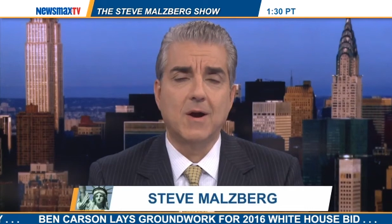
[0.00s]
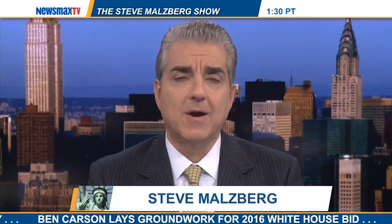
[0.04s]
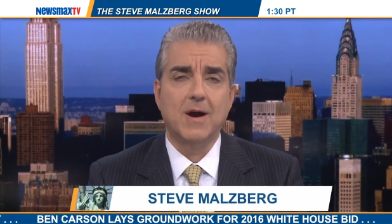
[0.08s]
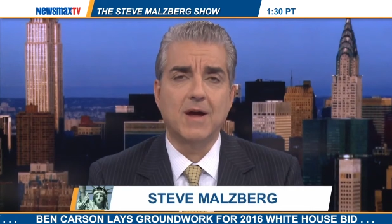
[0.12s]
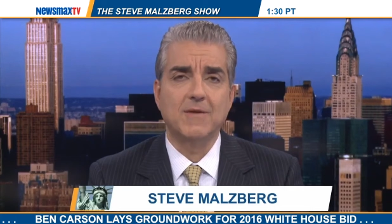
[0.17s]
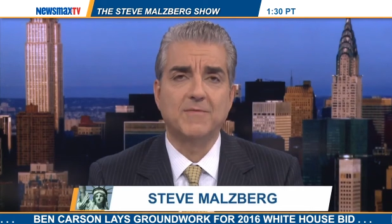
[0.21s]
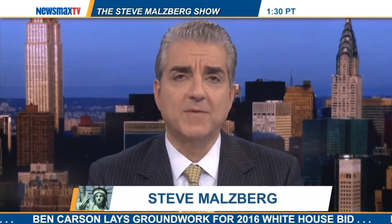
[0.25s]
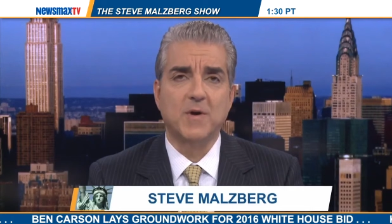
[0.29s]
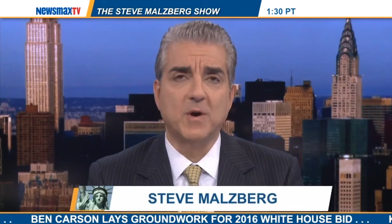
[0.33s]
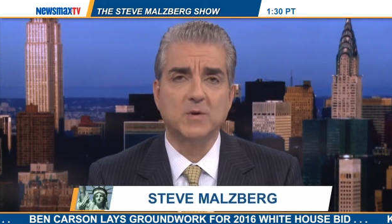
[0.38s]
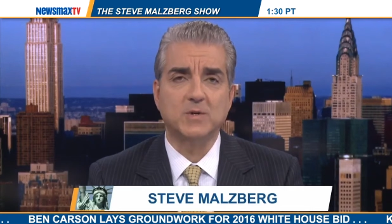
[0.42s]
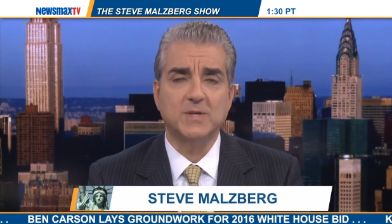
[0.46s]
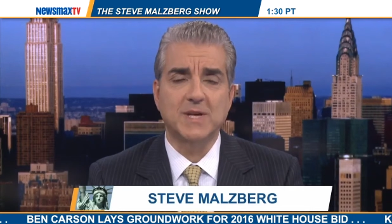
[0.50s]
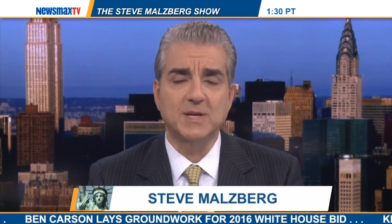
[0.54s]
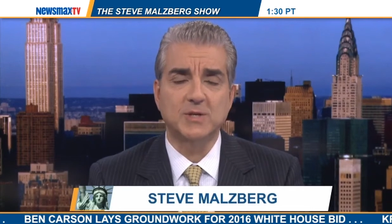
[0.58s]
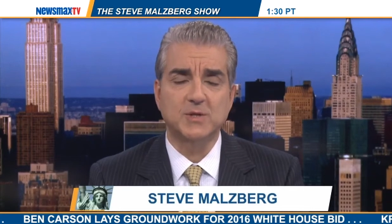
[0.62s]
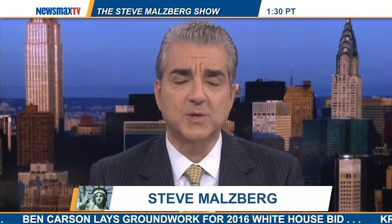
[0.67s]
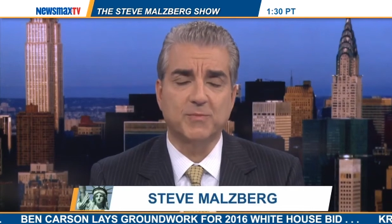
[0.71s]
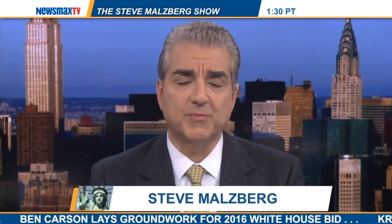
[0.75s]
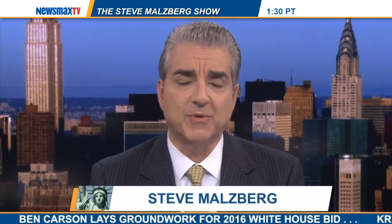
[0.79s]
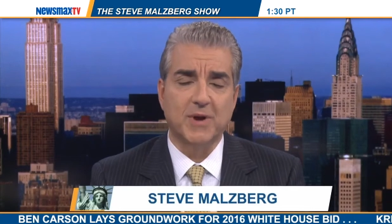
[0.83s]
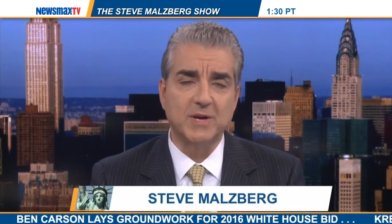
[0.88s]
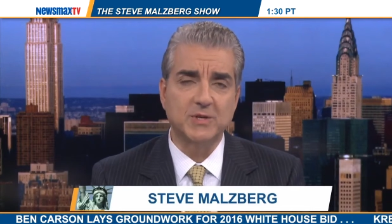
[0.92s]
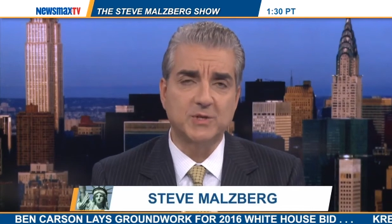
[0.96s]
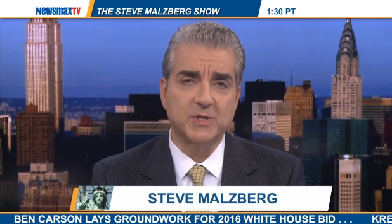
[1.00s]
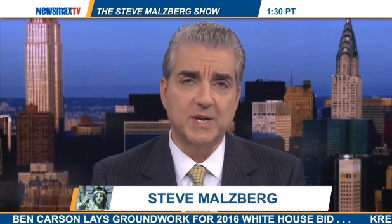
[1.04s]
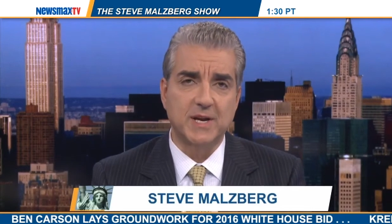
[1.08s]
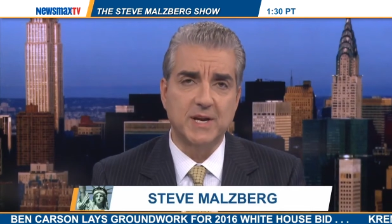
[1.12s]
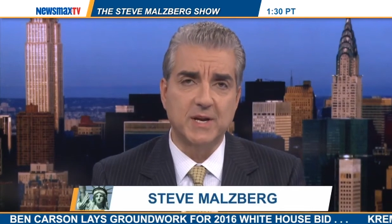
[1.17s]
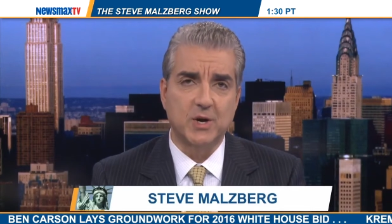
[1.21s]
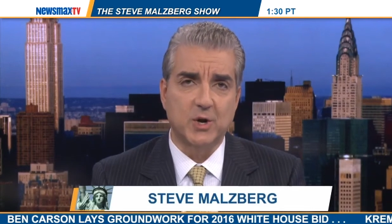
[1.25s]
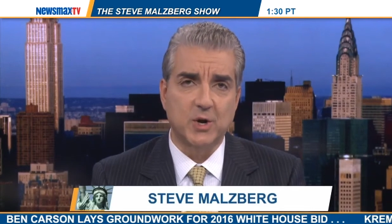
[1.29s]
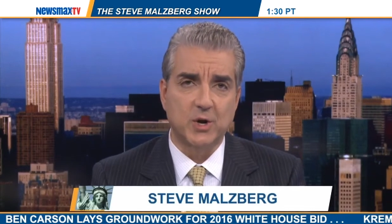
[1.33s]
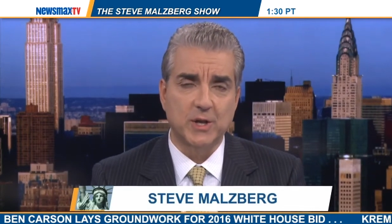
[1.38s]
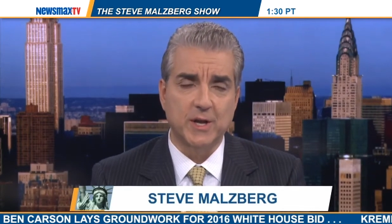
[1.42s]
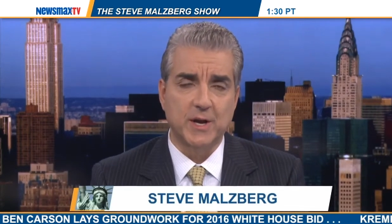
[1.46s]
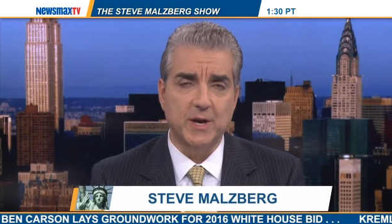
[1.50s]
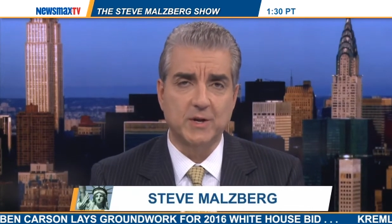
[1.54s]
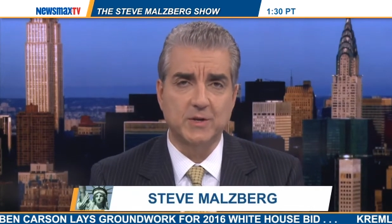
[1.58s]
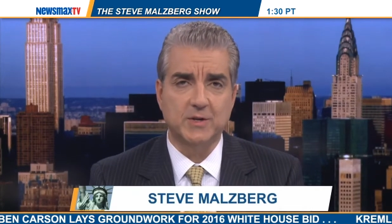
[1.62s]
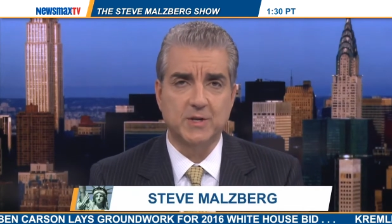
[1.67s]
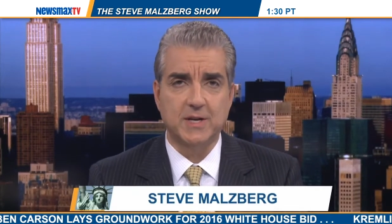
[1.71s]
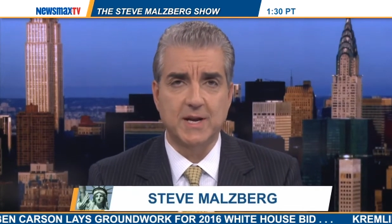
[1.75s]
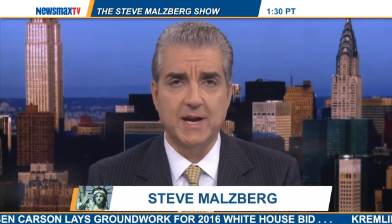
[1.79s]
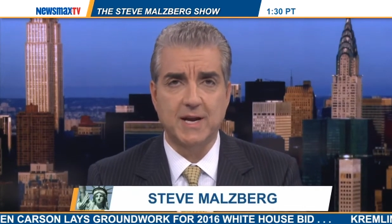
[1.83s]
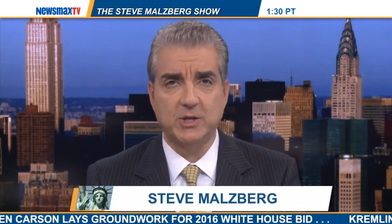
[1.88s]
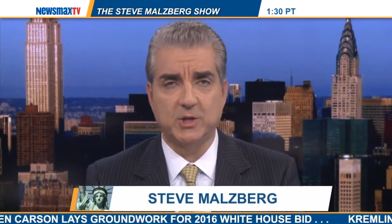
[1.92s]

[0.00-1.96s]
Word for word: All right, folks, that's the president earlier today.